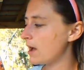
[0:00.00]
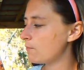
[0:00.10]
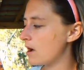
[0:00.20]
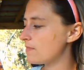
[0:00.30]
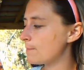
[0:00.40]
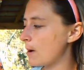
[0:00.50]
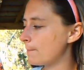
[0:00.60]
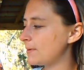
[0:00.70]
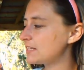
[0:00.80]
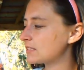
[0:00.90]
by one, the
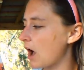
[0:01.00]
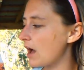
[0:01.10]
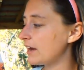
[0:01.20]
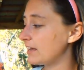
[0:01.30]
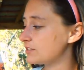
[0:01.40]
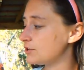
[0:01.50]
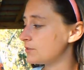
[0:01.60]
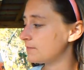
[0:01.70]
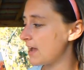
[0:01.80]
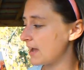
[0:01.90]
puppies got
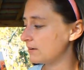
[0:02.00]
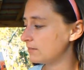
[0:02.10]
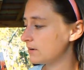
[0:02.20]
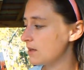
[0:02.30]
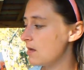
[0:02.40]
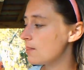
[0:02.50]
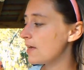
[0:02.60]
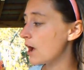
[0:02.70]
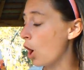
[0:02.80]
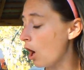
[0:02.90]
into the van.
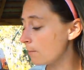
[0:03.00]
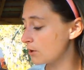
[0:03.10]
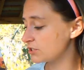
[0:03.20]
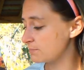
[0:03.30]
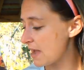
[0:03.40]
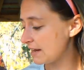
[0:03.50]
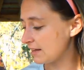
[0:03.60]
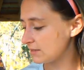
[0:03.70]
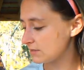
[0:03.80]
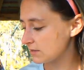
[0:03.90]
They almost
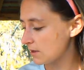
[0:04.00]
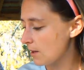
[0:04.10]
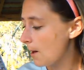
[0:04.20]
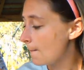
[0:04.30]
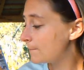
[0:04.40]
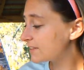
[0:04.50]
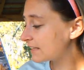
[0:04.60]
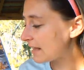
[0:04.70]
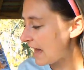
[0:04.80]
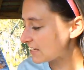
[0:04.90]
made it, but
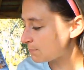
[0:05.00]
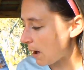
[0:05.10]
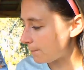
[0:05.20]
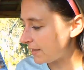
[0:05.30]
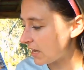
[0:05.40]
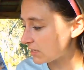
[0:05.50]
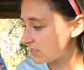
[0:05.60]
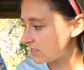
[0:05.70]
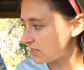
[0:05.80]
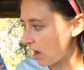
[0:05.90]
the last puppy
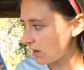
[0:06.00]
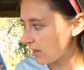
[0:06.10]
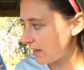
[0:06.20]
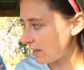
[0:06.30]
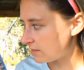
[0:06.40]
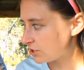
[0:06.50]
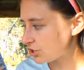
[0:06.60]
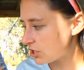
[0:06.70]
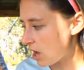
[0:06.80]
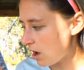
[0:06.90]
got stuck in the
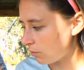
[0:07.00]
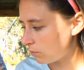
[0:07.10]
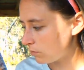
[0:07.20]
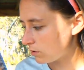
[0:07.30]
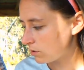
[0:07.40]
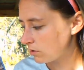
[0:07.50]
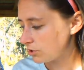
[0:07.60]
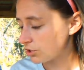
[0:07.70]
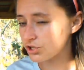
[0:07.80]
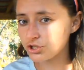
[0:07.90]
snow.
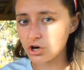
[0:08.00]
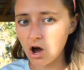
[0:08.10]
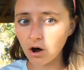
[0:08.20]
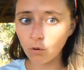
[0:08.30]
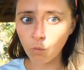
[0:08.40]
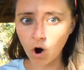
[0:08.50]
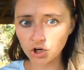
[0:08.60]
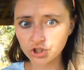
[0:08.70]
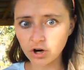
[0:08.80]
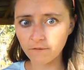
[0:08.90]
The snow
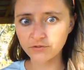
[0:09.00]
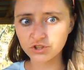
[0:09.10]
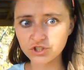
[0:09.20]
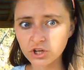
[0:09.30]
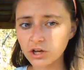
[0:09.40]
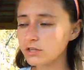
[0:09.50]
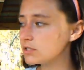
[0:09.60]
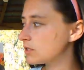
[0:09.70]
washed off the soot.